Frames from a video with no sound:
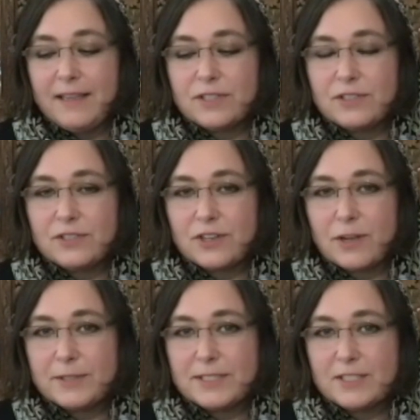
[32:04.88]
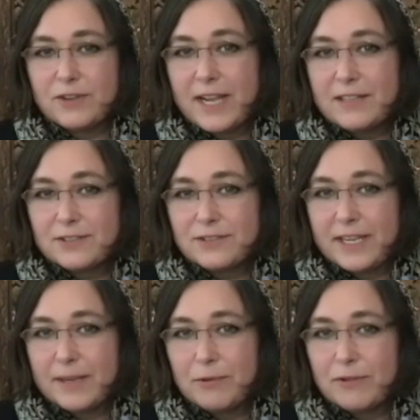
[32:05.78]
Shaman's
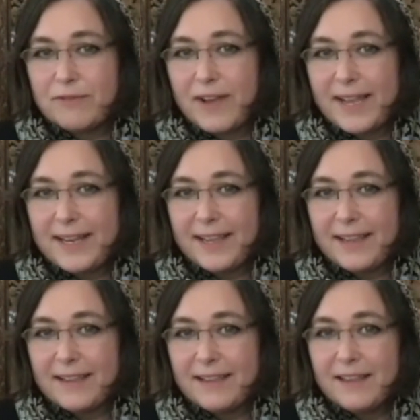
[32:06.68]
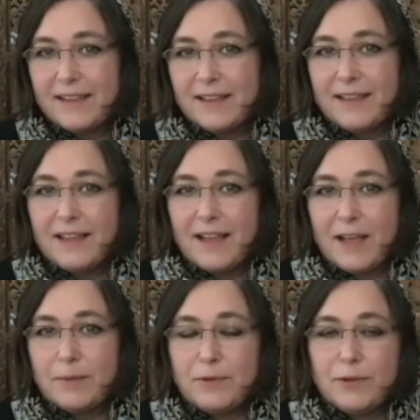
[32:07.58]
Directory providing
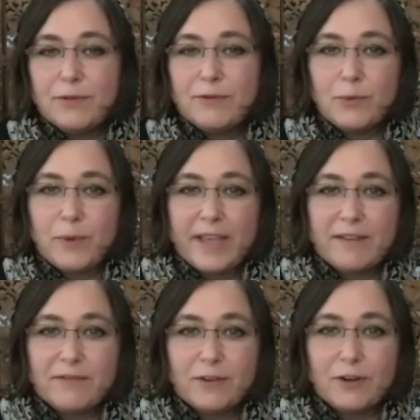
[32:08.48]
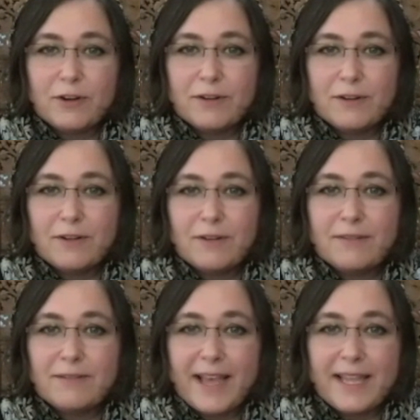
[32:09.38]
a beautiful way for
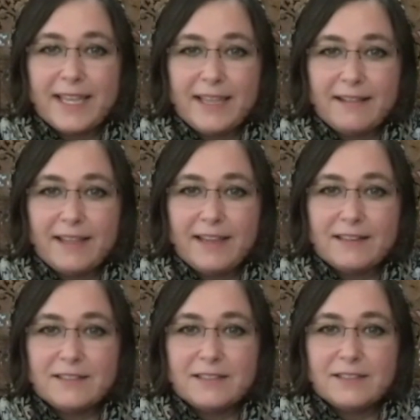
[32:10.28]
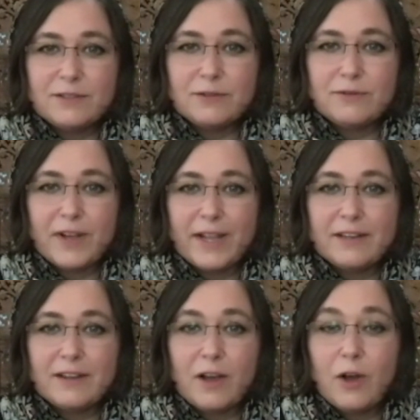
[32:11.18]
that healing to find
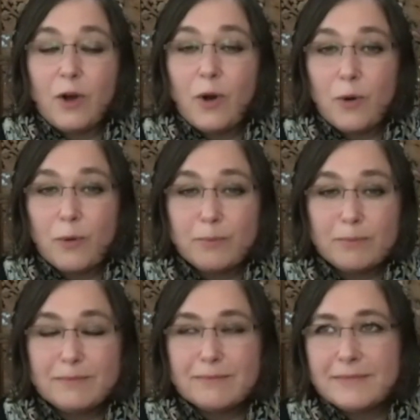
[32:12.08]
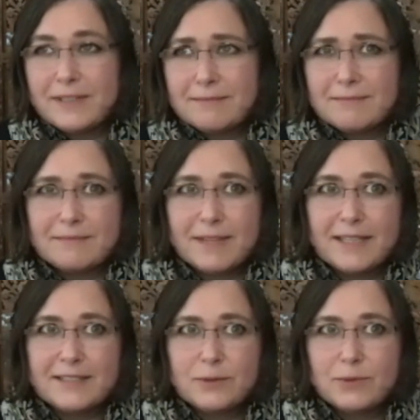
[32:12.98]
a home,
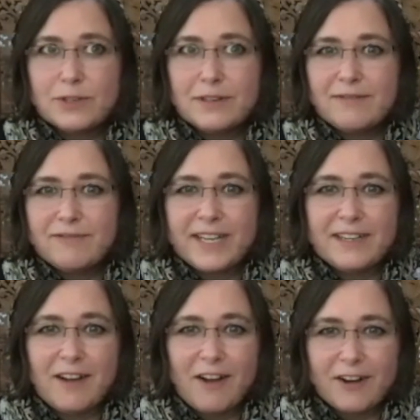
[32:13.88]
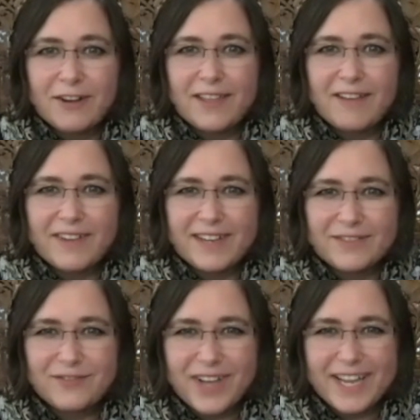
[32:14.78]
as it were, find a hearth, find a
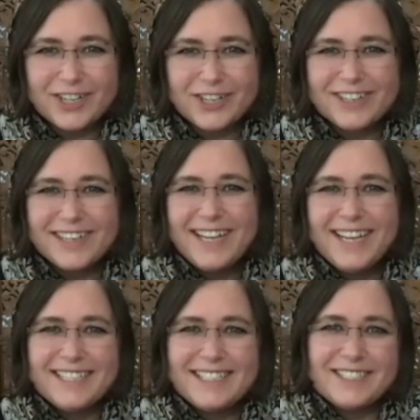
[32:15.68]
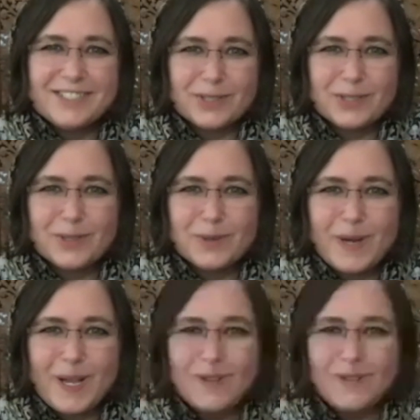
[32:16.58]
fire to circle
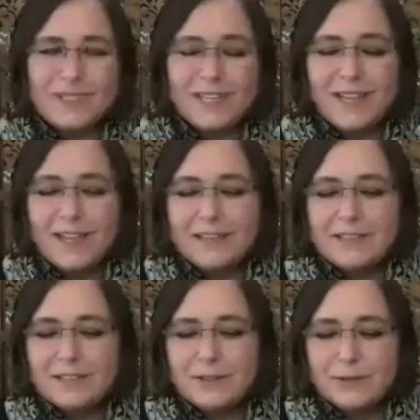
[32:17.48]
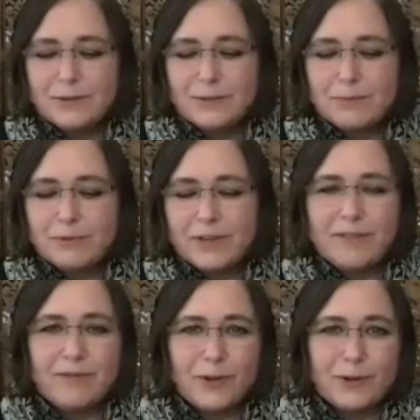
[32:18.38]
around, to
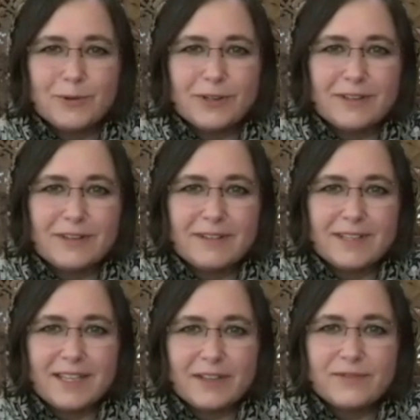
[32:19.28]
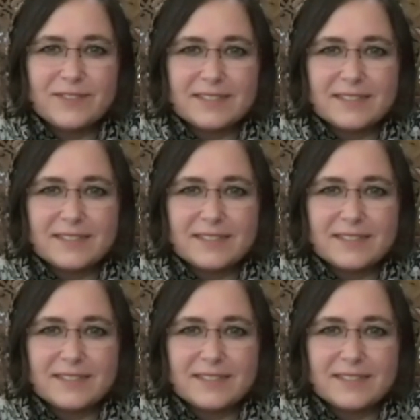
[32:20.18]
bring forward the gifts